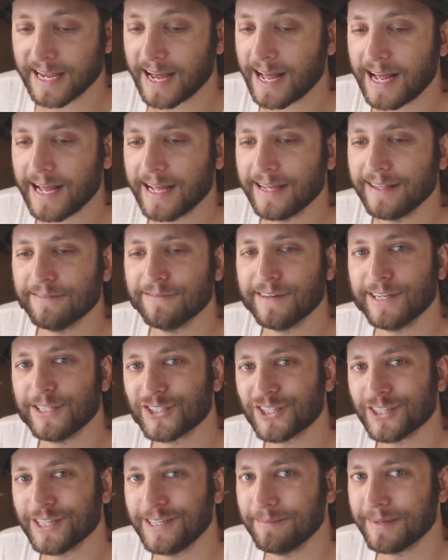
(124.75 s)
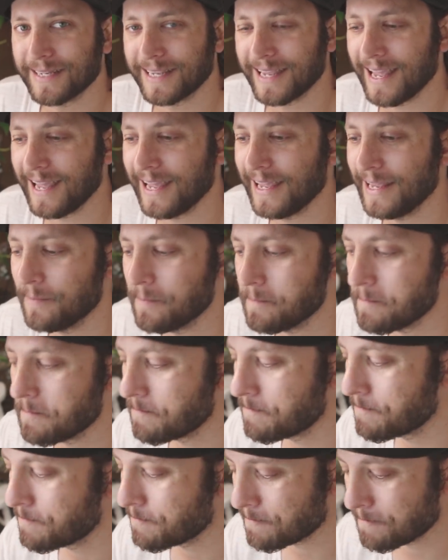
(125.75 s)
guy eventually became
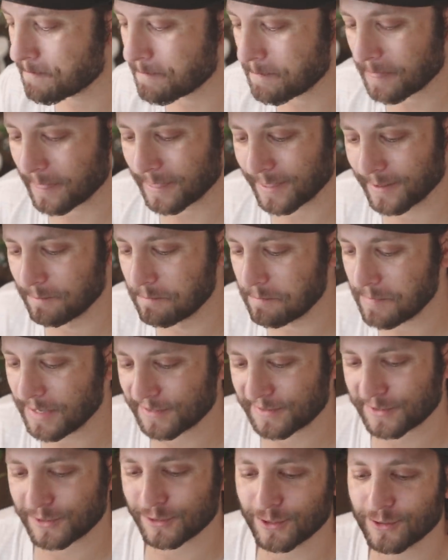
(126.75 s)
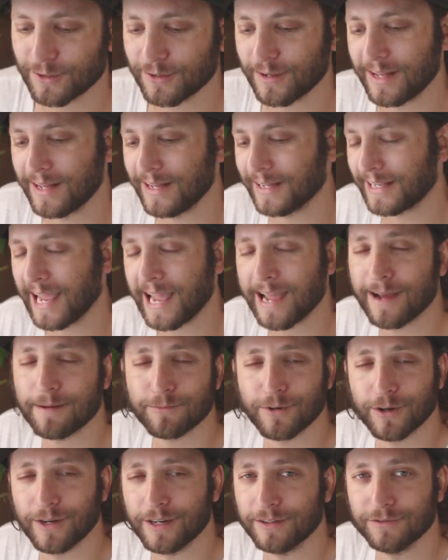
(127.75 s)
Mister Uh,
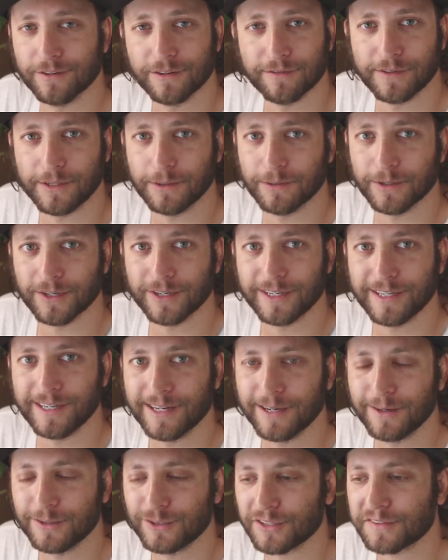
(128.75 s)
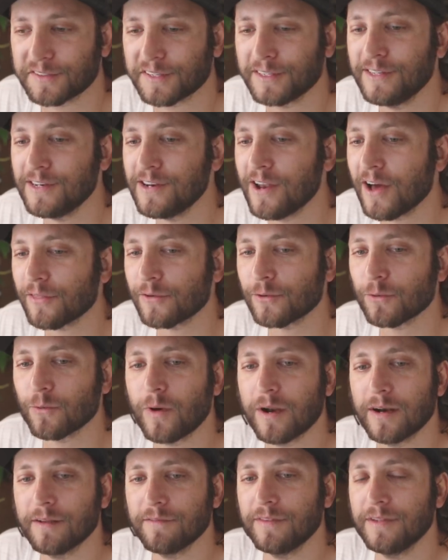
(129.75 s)
camera Reviewer, you know? Just another
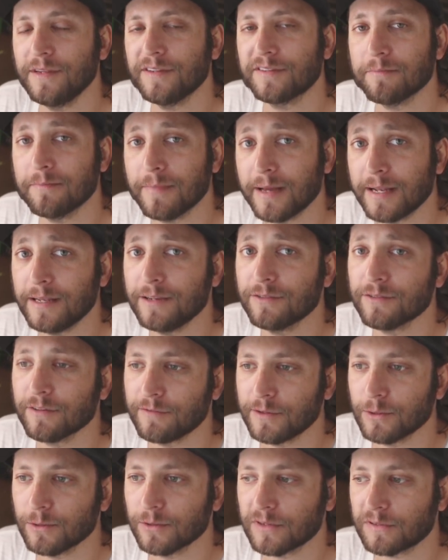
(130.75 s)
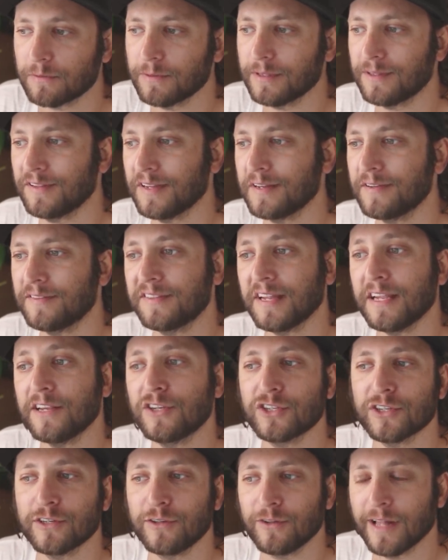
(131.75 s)
one of these many reviewers with
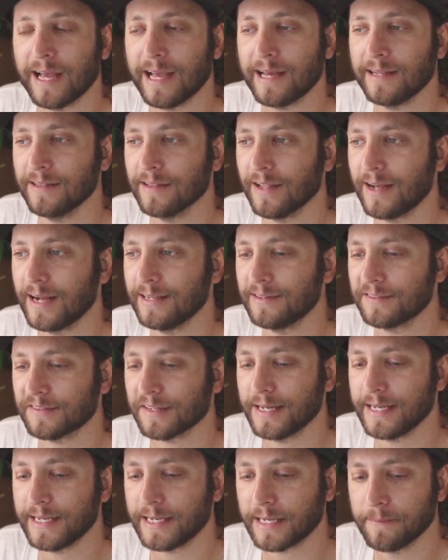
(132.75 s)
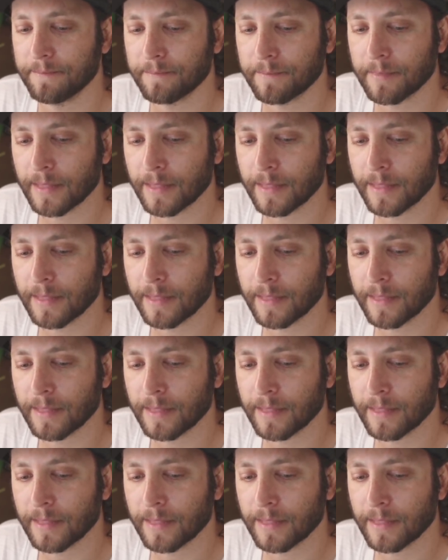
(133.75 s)
sensational headlines like,